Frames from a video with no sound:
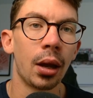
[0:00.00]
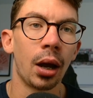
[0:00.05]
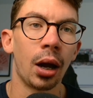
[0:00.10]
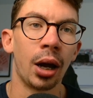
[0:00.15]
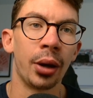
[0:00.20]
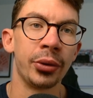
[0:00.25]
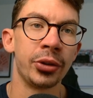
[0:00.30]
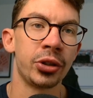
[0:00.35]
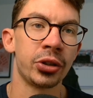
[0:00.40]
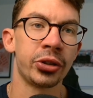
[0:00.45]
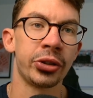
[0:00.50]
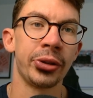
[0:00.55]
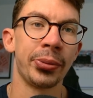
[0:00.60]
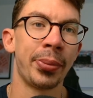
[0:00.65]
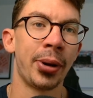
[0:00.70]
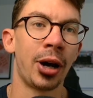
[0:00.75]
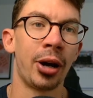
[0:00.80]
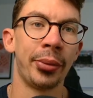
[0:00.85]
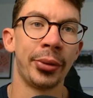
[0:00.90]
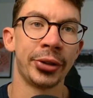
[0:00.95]
I would just do
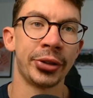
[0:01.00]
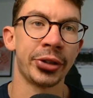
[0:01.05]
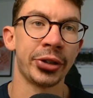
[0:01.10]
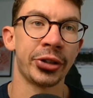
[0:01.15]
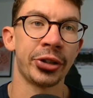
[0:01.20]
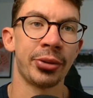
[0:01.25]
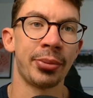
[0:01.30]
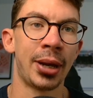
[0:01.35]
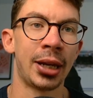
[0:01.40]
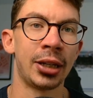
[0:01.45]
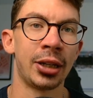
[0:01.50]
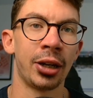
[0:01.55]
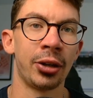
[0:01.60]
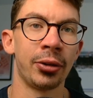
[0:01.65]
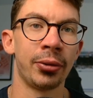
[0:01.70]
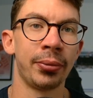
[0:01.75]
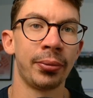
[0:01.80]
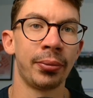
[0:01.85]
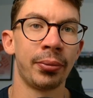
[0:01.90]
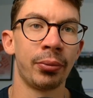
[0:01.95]
Palmer to Semenyo.
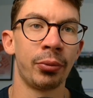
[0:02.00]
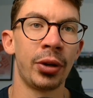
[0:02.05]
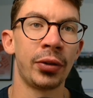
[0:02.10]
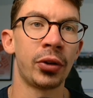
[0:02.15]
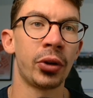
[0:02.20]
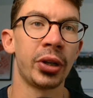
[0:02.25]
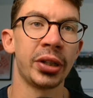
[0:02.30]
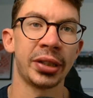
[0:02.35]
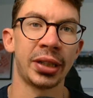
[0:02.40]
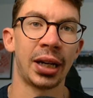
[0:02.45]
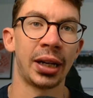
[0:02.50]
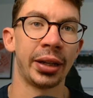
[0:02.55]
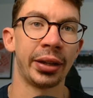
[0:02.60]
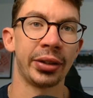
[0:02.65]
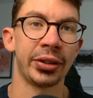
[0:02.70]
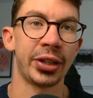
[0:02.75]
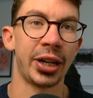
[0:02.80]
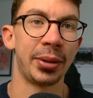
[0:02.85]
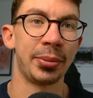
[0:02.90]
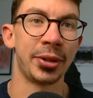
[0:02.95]
We've got exactly the
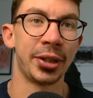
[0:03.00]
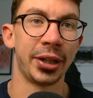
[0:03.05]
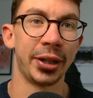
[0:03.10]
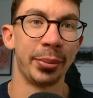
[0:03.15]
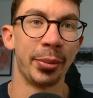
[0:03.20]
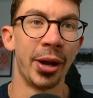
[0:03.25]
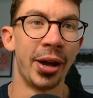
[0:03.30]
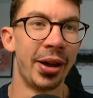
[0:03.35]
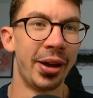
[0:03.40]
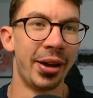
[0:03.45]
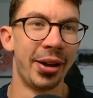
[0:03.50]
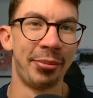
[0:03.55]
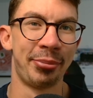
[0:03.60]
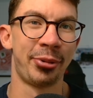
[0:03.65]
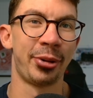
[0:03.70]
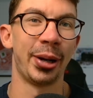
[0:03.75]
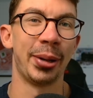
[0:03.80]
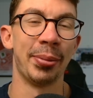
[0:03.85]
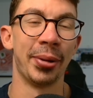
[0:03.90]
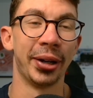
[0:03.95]
same team,
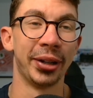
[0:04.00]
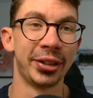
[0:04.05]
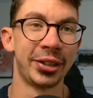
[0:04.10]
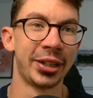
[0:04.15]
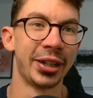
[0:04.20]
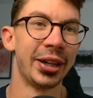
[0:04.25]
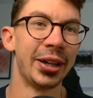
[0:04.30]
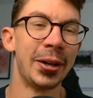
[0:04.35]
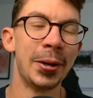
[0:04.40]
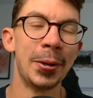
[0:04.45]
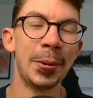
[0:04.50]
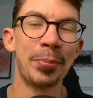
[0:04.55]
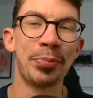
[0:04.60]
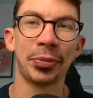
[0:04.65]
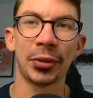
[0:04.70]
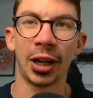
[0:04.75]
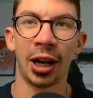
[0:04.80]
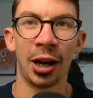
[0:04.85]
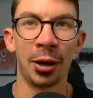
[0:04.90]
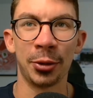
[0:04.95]
pretty much.
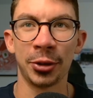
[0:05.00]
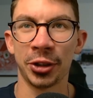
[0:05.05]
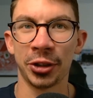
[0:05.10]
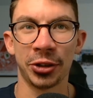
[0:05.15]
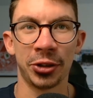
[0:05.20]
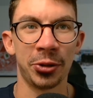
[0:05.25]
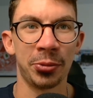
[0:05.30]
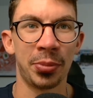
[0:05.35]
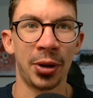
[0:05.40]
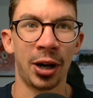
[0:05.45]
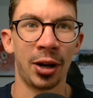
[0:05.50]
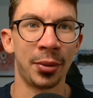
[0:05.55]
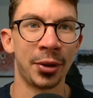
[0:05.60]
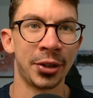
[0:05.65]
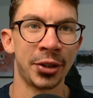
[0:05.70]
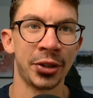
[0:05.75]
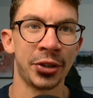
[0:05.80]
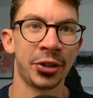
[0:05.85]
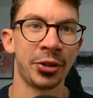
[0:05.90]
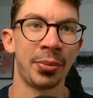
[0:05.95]
I would just do Palmer
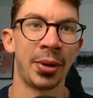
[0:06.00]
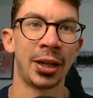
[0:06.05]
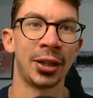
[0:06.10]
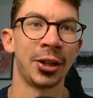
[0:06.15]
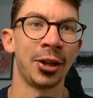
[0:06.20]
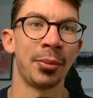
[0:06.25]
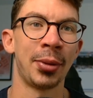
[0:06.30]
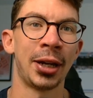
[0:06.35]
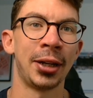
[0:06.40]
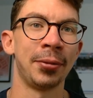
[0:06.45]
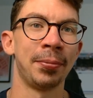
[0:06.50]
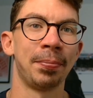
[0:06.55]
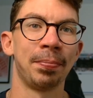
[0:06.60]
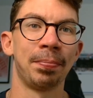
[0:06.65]
to Semenyo, mate.